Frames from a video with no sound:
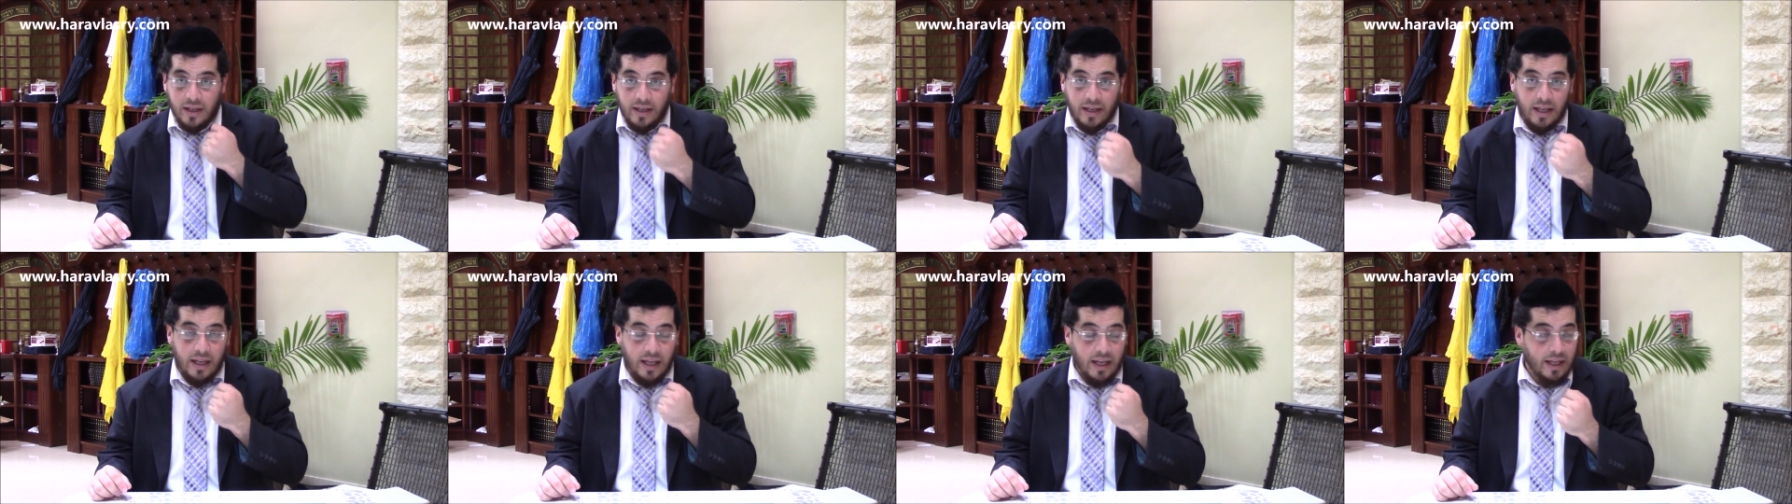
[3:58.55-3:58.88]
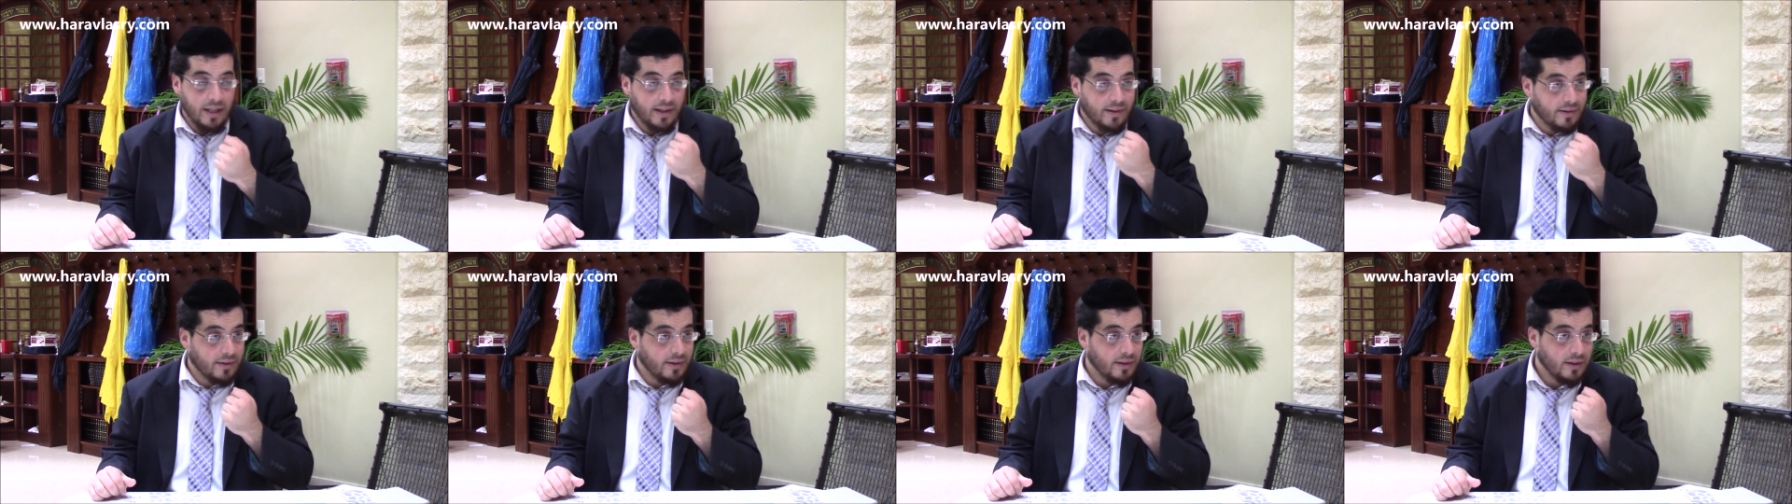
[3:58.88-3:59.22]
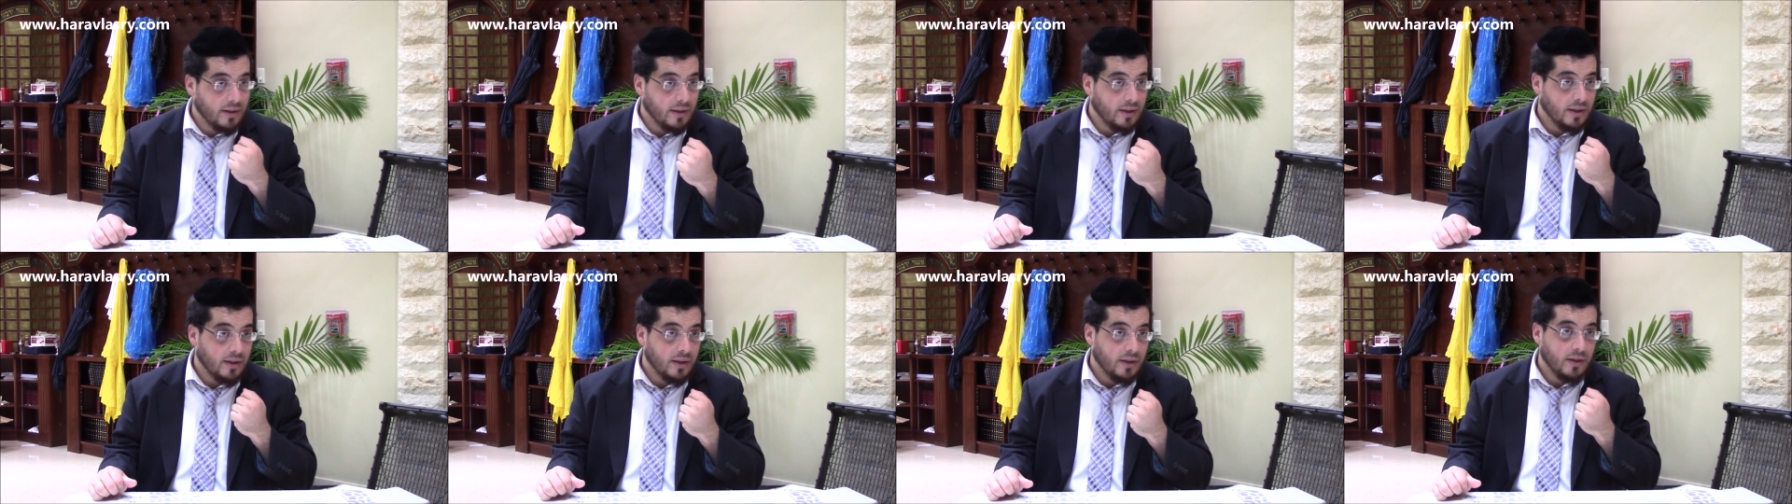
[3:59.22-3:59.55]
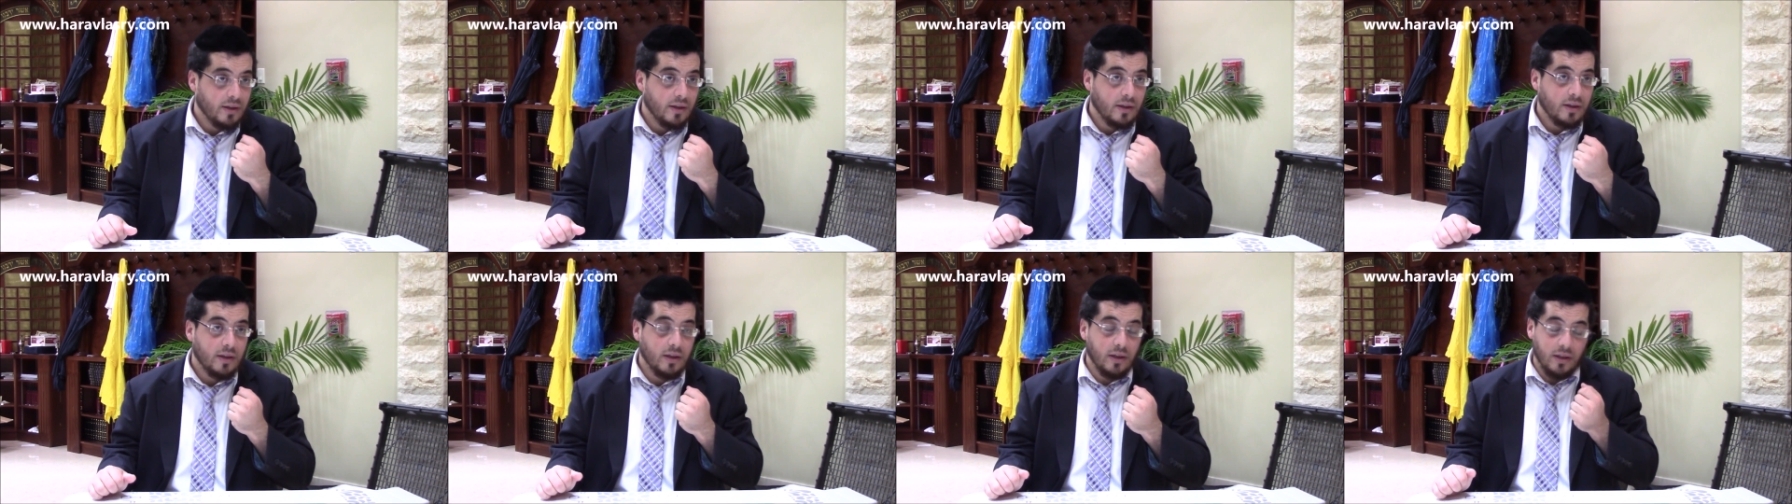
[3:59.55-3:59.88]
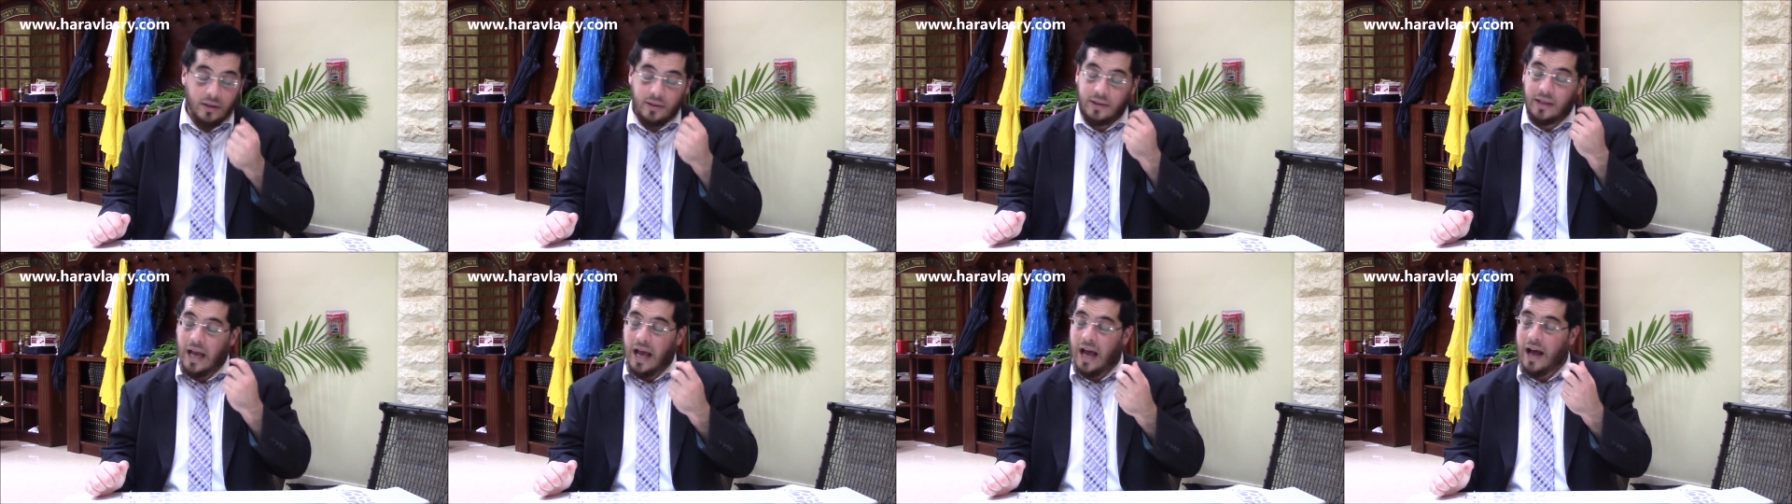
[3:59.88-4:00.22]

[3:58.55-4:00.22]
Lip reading: eat. They